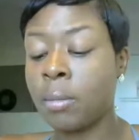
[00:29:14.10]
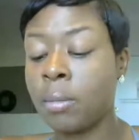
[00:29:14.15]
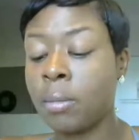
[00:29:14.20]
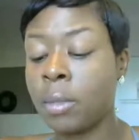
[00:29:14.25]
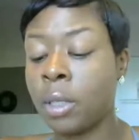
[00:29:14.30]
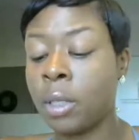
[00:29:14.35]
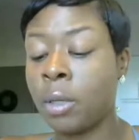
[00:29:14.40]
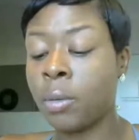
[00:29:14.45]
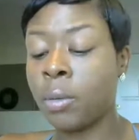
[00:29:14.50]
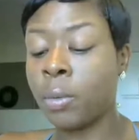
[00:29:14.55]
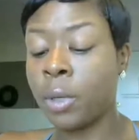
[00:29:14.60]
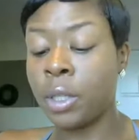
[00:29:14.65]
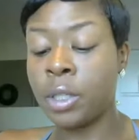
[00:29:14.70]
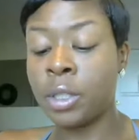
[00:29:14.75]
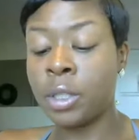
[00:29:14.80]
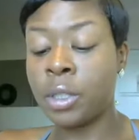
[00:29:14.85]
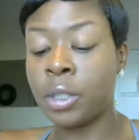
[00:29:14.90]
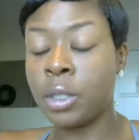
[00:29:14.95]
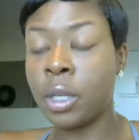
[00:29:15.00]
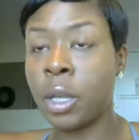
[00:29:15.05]

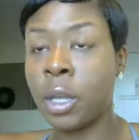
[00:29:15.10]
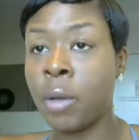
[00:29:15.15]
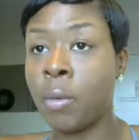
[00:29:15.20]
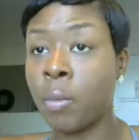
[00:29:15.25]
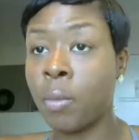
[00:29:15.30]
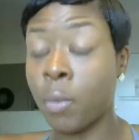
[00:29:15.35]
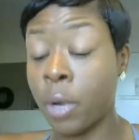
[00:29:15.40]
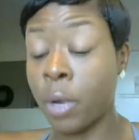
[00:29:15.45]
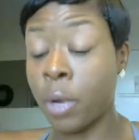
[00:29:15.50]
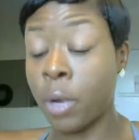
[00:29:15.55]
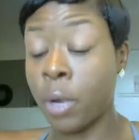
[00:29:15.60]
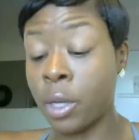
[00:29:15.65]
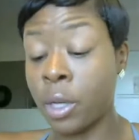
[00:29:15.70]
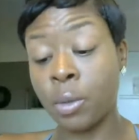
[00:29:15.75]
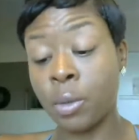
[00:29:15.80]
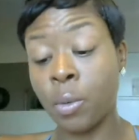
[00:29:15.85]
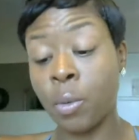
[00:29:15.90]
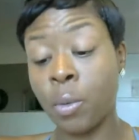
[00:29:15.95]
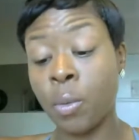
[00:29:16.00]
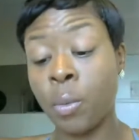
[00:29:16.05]
enriched
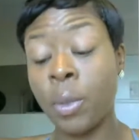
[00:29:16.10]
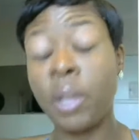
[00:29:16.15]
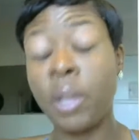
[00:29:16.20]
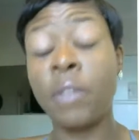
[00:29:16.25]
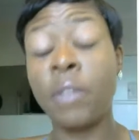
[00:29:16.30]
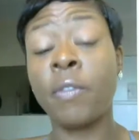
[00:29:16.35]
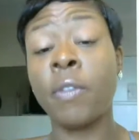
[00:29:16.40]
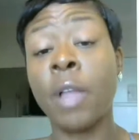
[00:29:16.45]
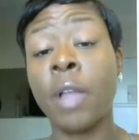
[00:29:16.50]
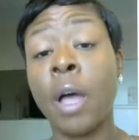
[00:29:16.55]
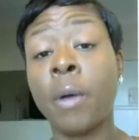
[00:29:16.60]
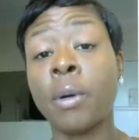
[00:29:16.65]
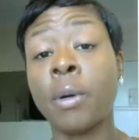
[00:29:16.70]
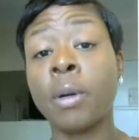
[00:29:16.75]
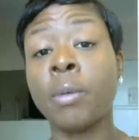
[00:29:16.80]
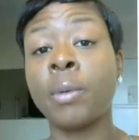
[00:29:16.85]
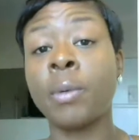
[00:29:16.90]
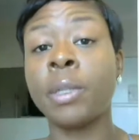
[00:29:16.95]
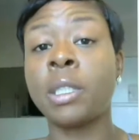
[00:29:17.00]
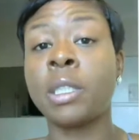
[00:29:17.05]
wheat flour,
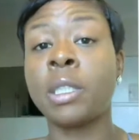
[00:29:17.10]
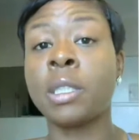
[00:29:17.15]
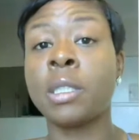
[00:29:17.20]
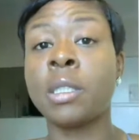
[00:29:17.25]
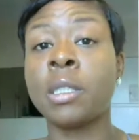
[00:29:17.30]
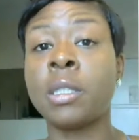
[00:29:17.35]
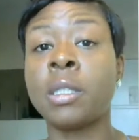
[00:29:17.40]
which is